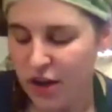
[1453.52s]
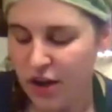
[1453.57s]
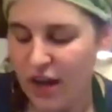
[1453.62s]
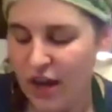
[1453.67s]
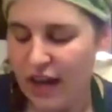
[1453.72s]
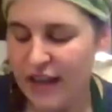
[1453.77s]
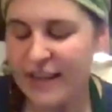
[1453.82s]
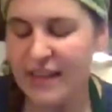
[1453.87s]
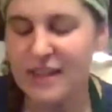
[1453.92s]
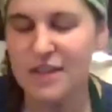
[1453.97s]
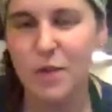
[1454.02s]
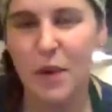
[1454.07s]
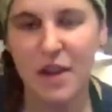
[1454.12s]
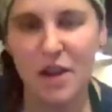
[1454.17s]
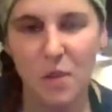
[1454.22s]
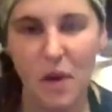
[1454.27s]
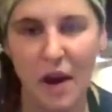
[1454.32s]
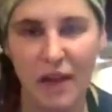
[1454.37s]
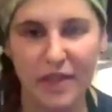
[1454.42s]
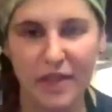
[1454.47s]
and that's why
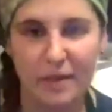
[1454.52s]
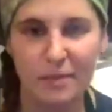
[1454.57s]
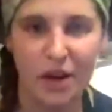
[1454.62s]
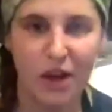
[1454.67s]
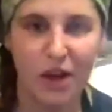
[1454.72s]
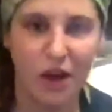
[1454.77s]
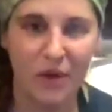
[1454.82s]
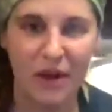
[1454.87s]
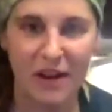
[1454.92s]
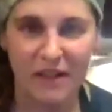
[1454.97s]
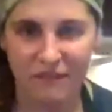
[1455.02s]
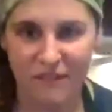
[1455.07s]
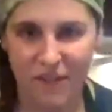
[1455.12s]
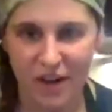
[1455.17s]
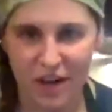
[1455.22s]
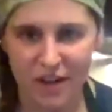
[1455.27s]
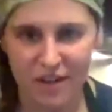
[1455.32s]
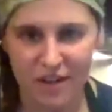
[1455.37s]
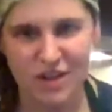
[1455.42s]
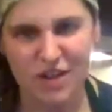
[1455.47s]
you want them to go in
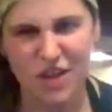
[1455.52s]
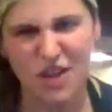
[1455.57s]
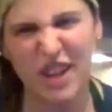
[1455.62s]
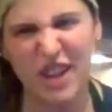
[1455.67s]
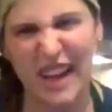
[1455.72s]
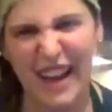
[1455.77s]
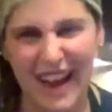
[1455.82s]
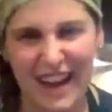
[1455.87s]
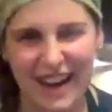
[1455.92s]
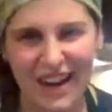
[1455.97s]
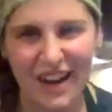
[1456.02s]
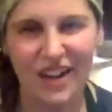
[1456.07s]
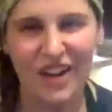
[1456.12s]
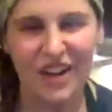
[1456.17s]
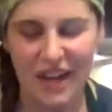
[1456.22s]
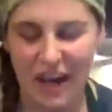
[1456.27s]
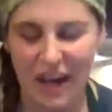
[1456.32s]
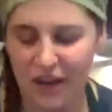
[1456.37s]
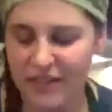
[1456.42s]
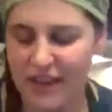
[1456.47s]
first, so you can kind of cook
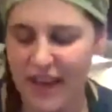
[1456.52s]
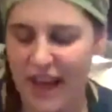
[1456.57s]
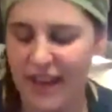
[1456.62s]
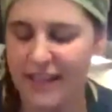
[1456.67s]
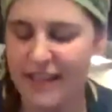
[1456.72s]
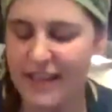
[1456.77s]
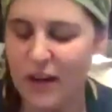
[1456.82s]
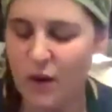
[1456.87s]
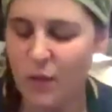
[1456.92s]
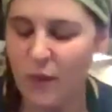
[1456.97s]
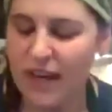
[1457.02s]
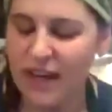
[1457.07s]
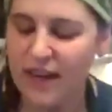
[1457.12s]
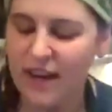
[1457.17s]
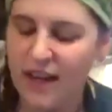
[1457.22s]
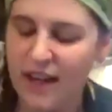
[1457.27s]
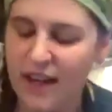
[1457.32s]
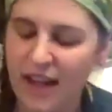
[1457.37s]
out that liquid.